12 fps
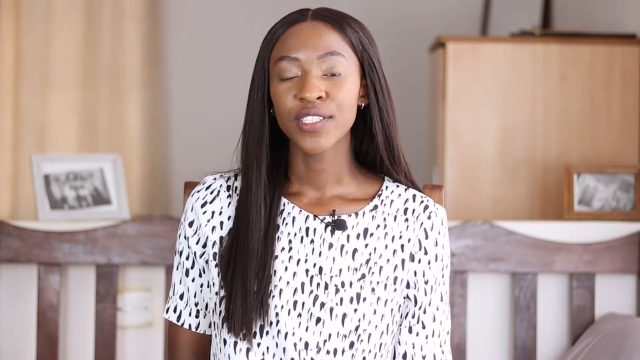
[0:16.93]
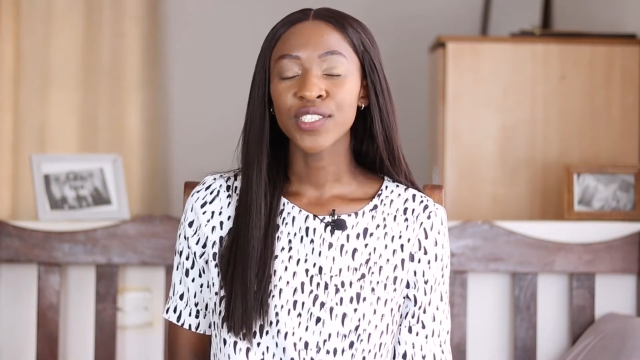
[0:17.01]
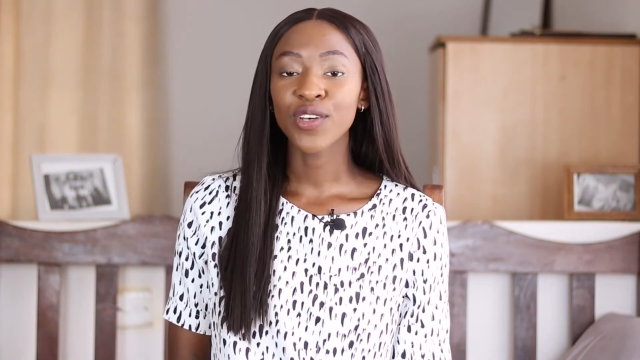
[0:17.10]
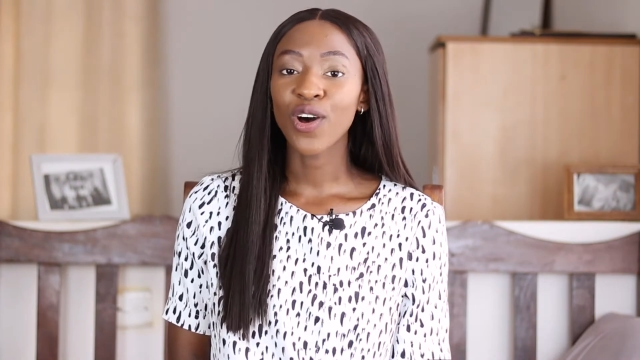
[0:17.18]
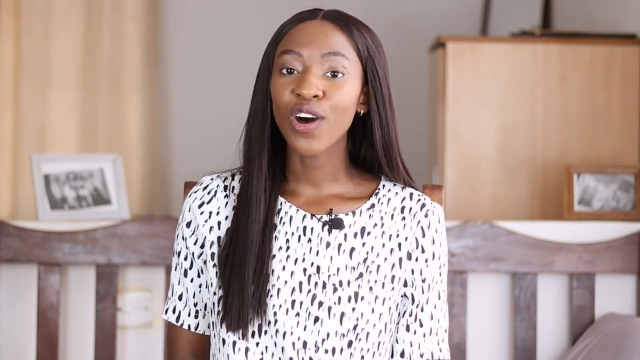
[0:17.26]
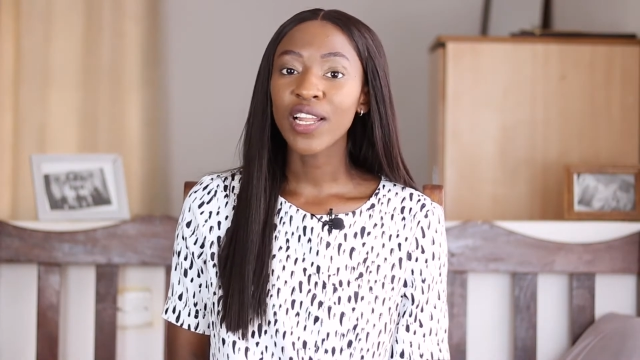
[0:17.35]

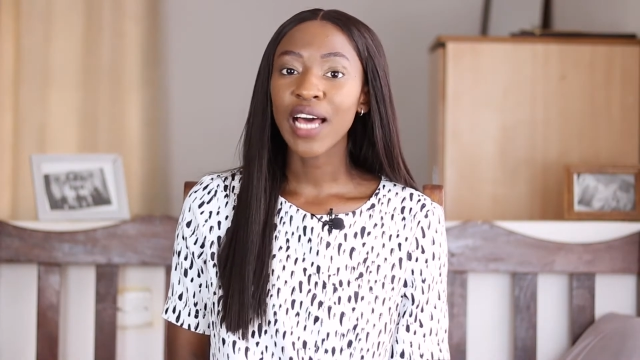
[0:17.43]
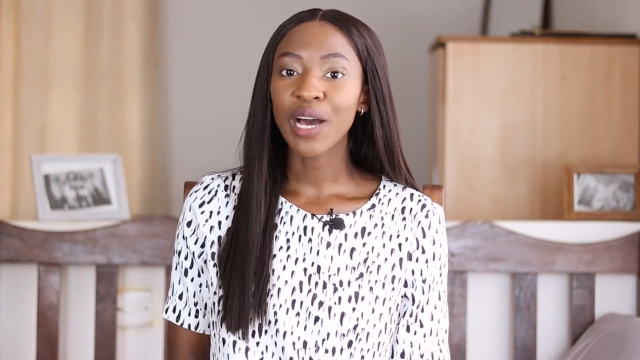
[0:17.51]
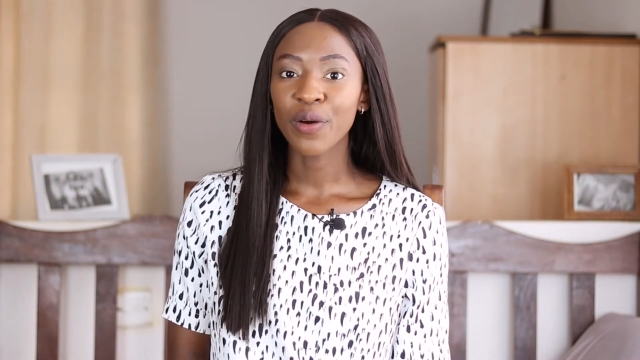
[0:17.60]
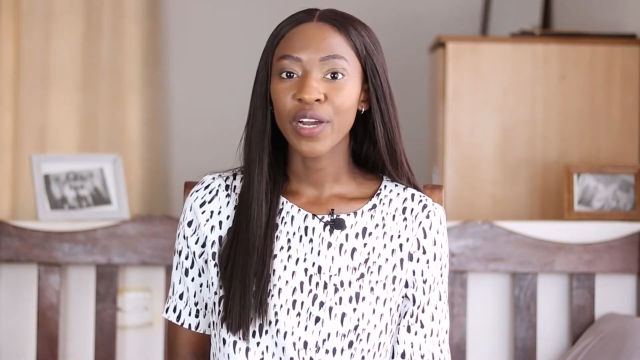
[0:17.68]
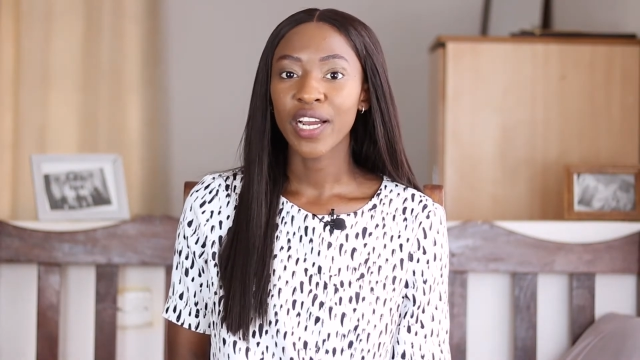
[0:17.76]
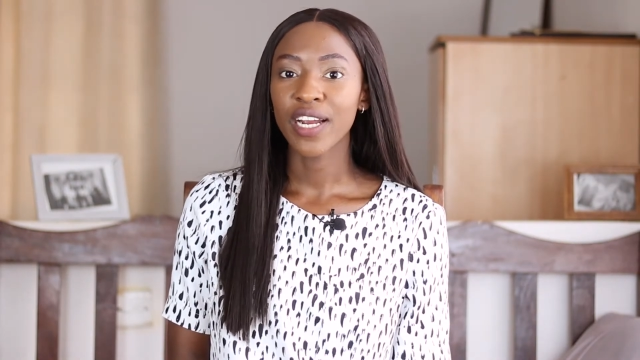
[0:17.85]
To all
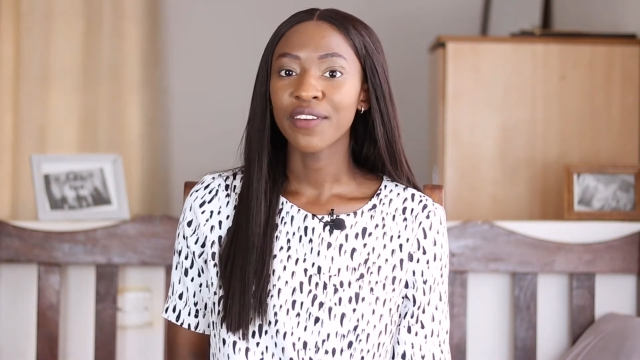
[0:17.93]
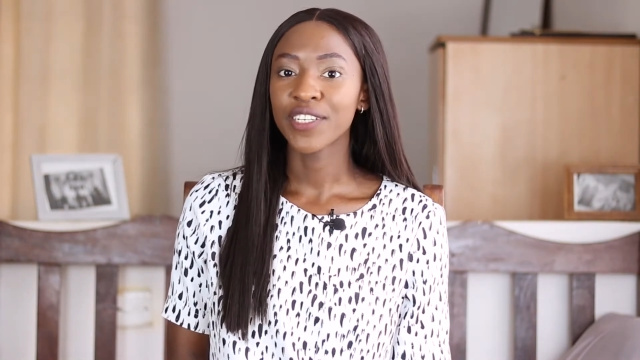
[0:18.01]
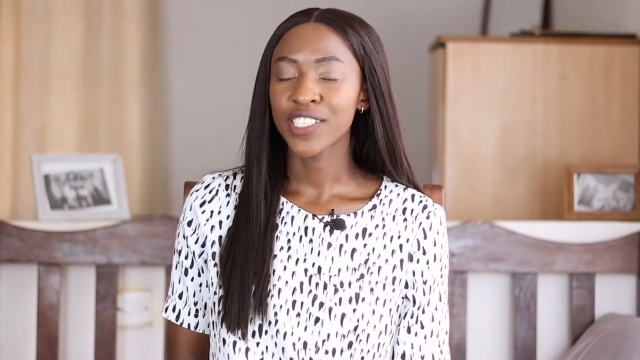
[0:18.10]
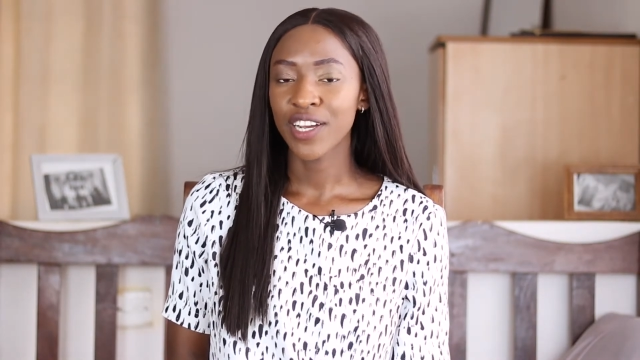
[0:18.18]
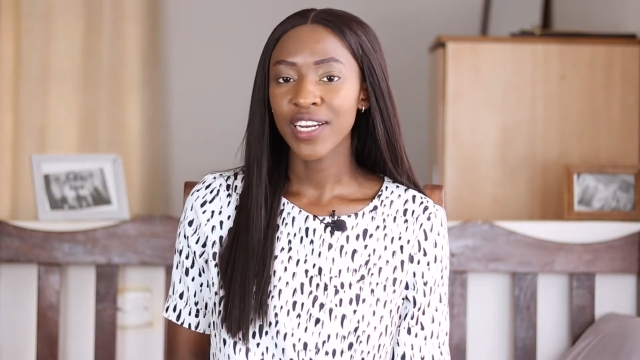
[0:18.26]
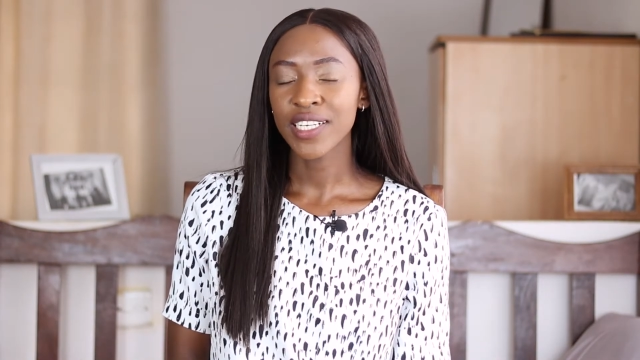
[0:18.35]
our
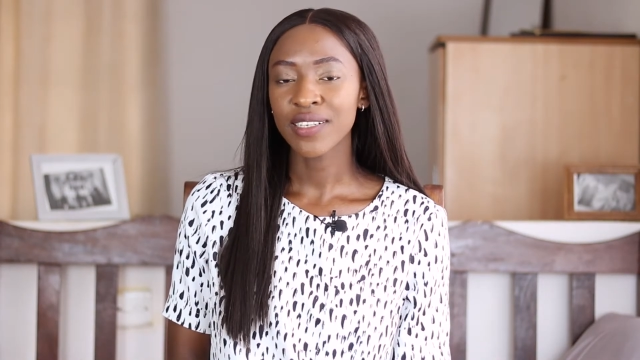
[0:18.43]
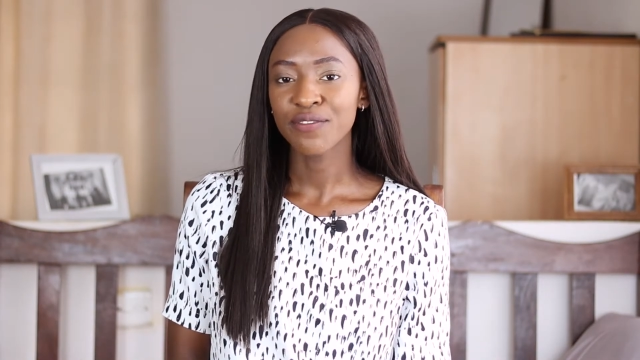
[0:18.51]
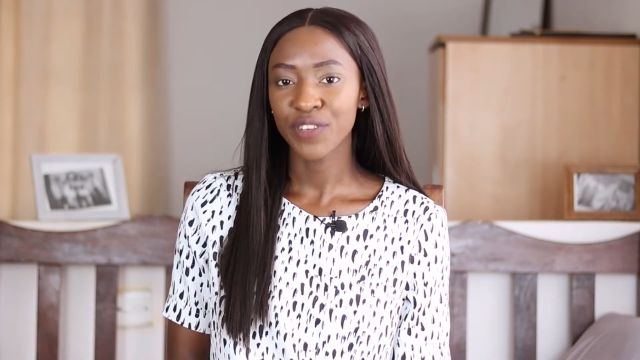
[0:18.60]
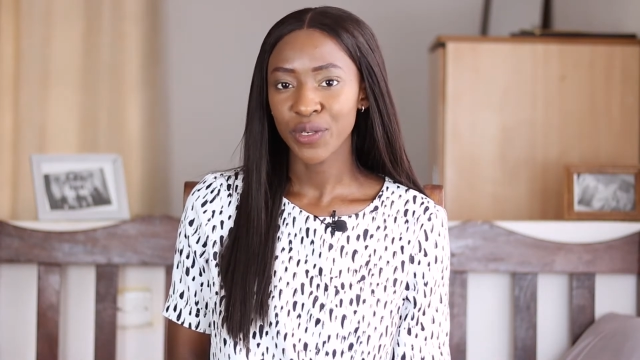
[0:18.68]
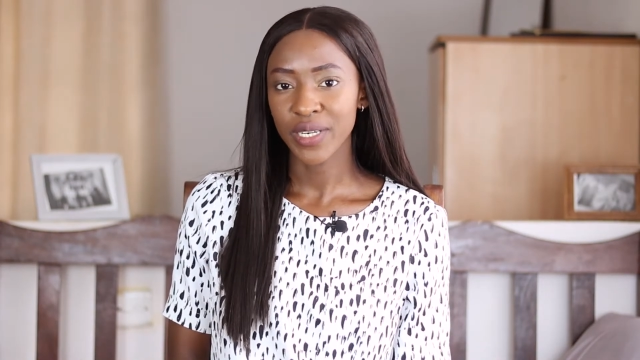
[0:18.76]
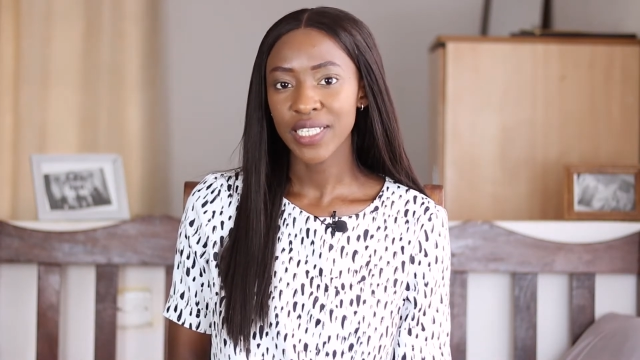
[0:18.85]
returning
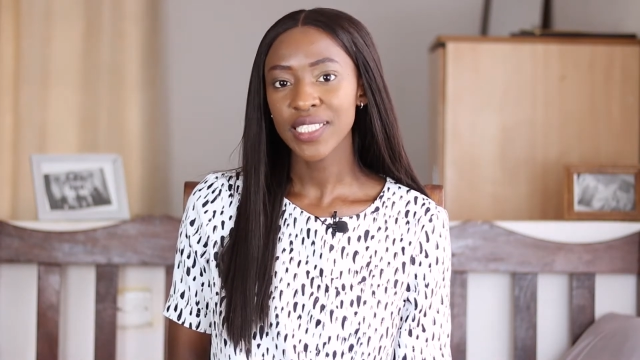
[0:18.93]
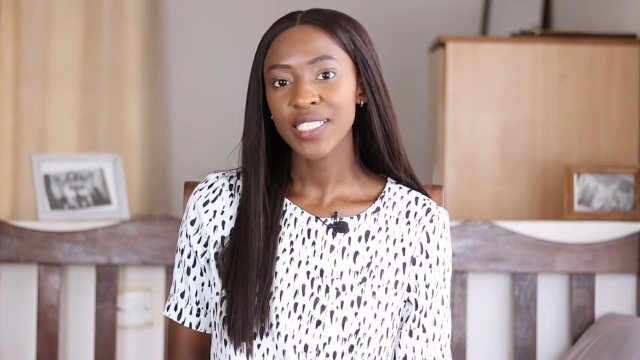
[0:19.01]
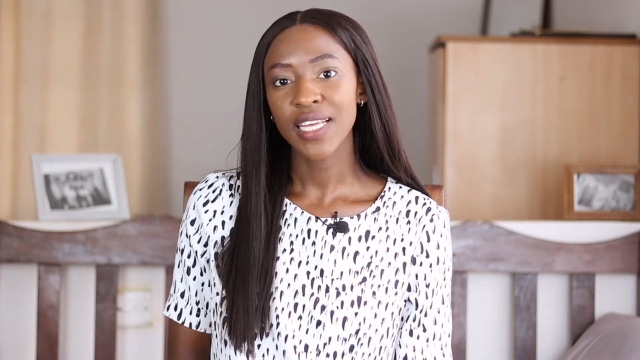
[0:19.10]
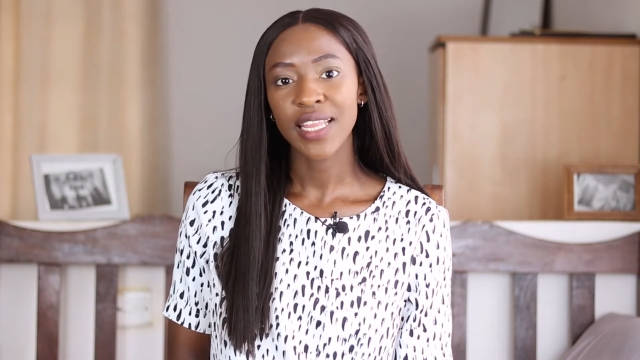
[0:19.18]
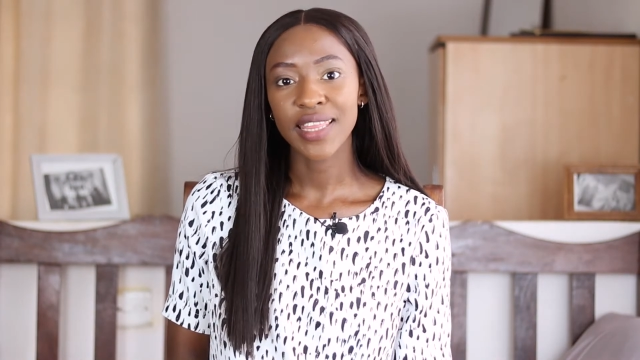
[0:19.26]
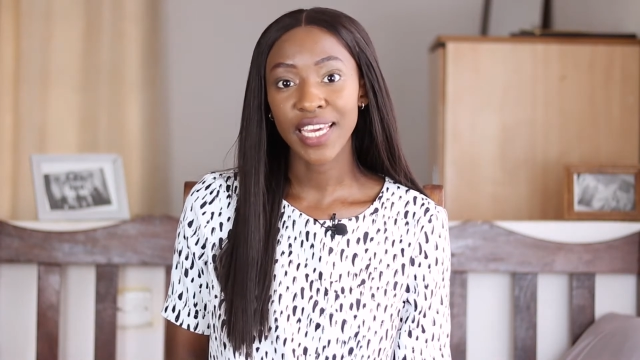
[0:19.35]
viewers,
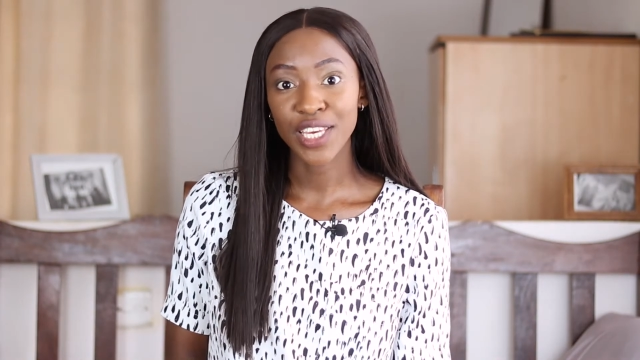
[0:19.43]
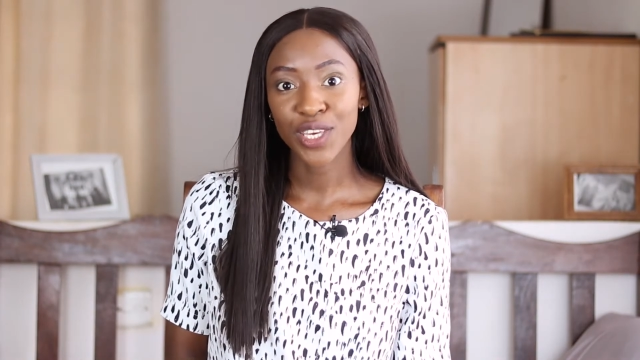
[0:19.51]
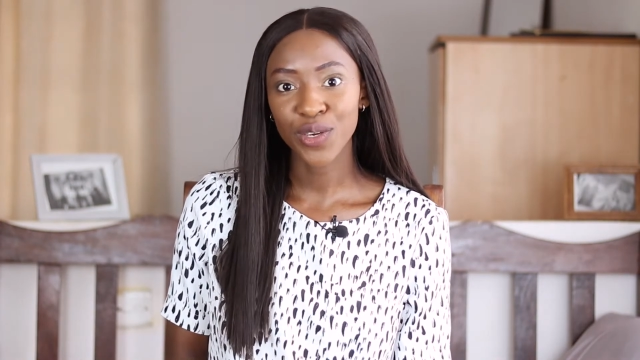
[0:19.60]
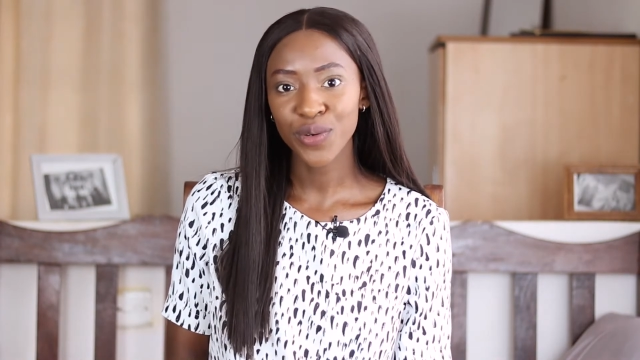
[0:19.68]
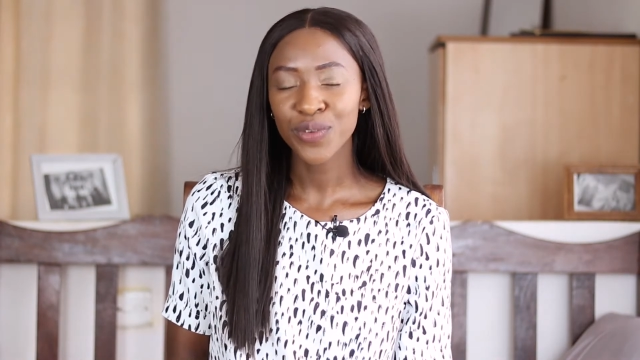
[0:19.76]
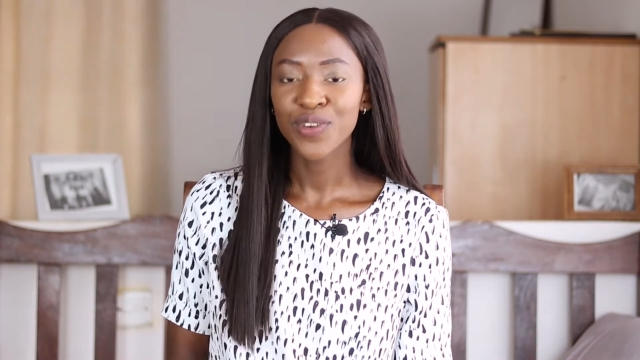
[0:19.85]
thank
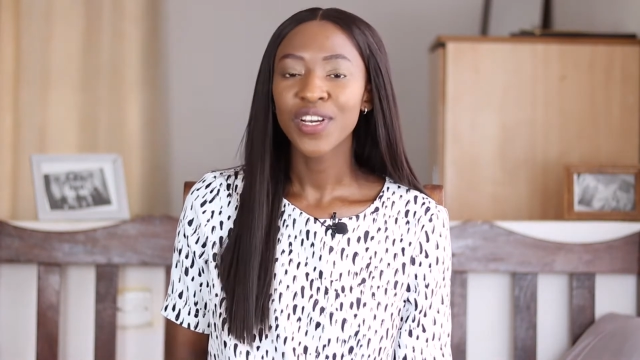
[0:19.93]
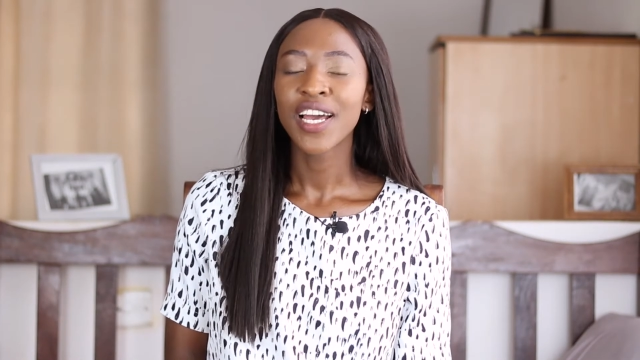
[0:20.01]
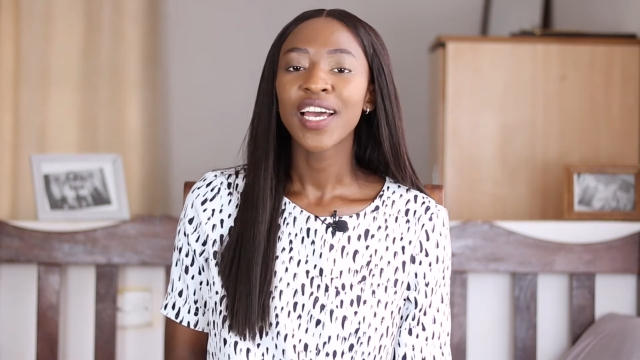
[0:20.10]
you,